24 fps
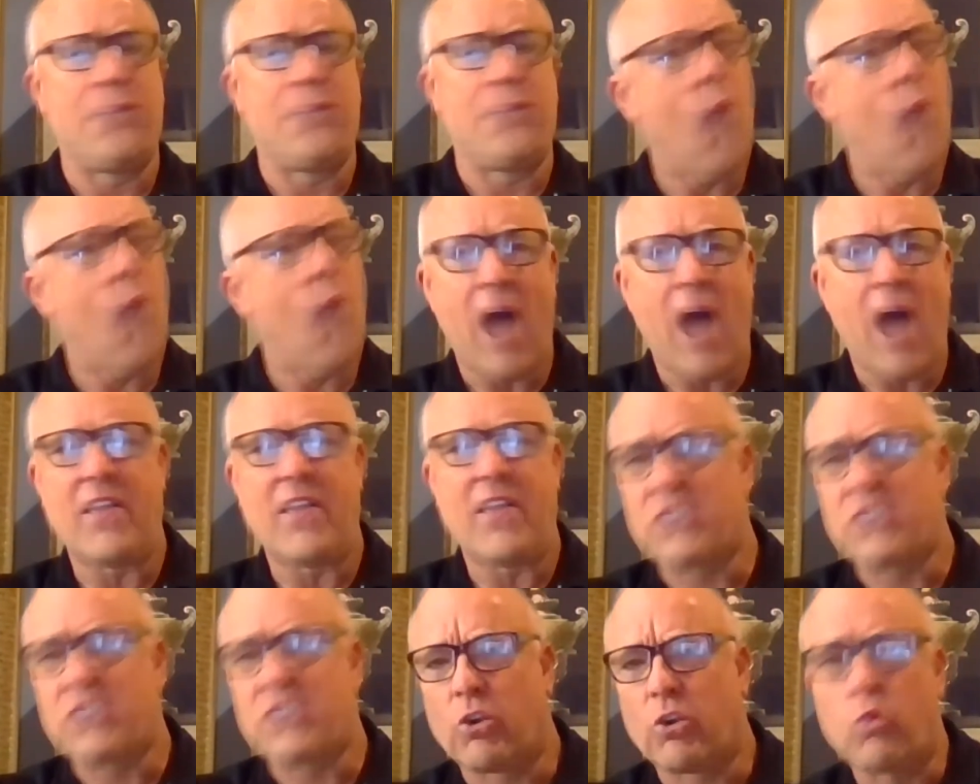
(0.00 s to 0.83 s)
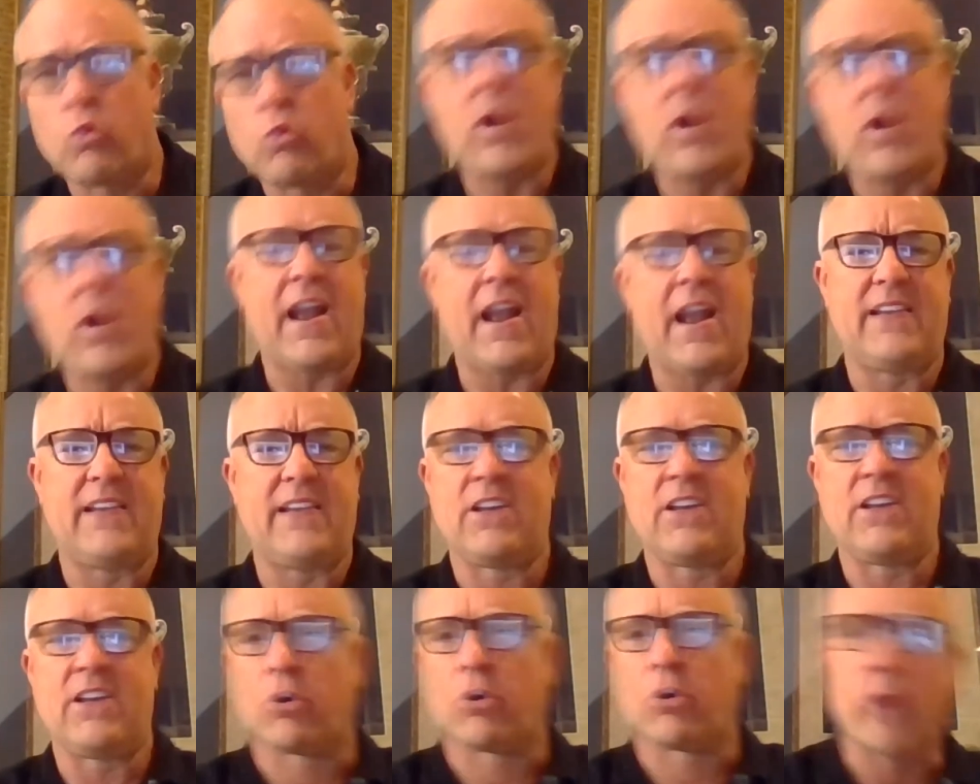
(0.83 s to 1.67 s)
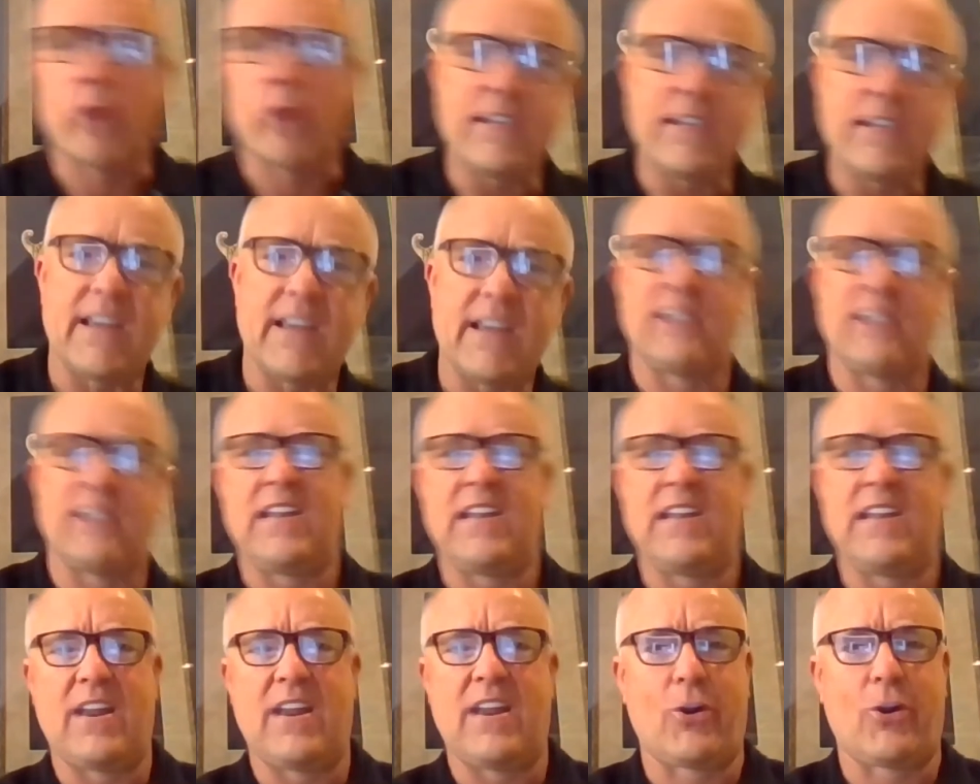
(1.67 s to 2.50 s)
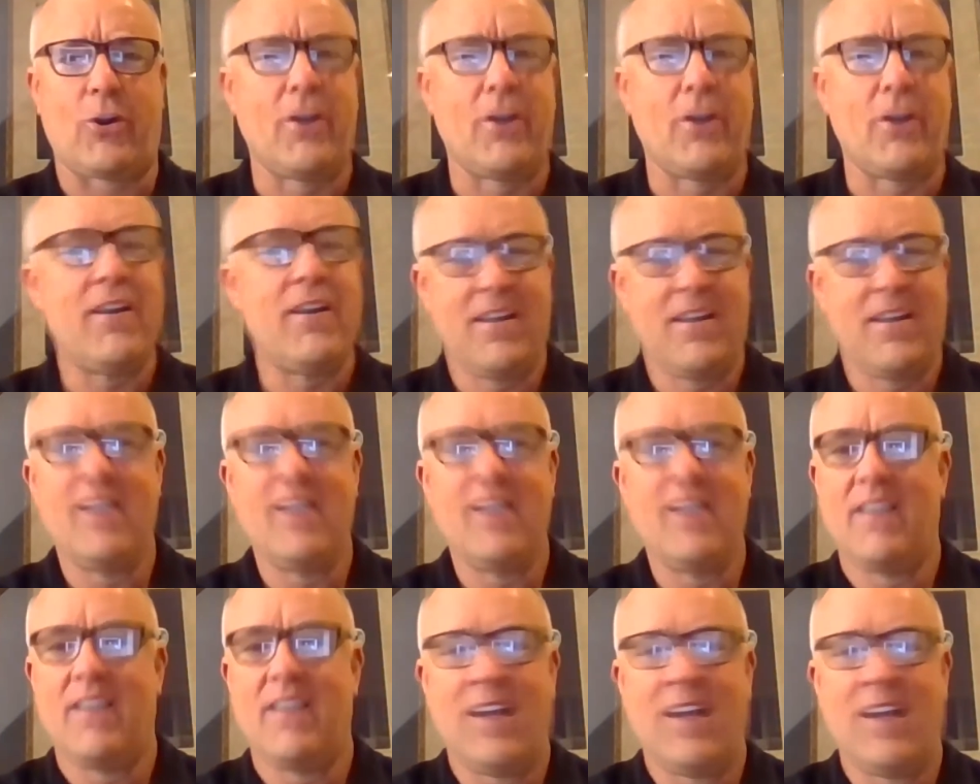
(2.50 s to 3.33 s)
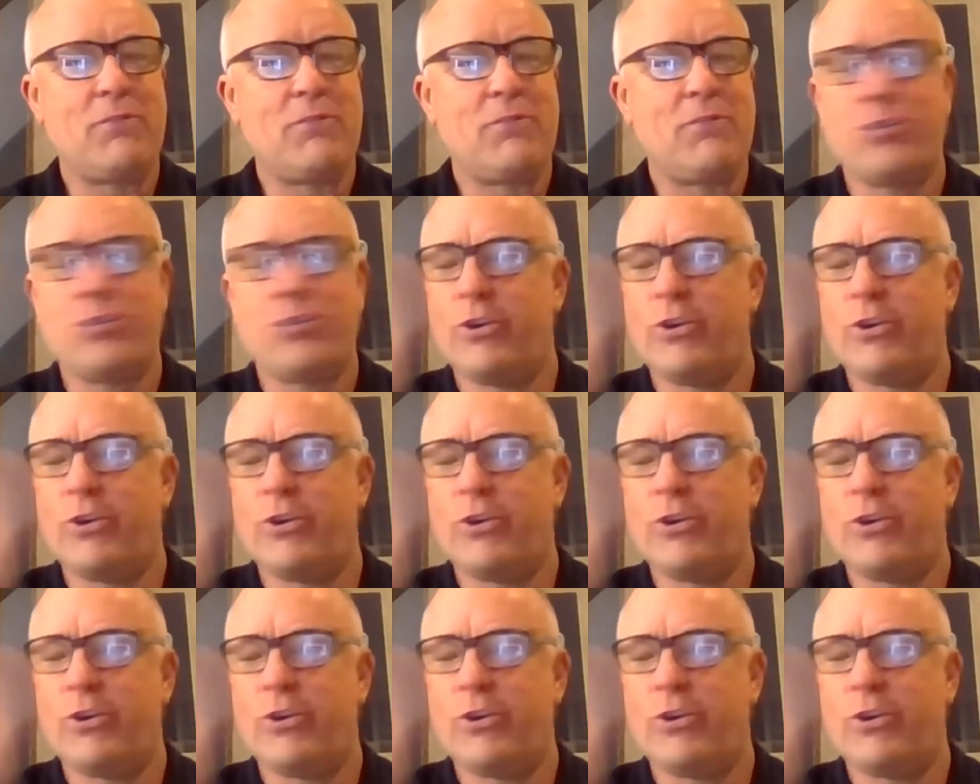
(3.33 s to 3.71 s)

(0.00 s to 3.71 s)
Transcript: Wow, that's a great idea, great technique. Yeah. It's like a light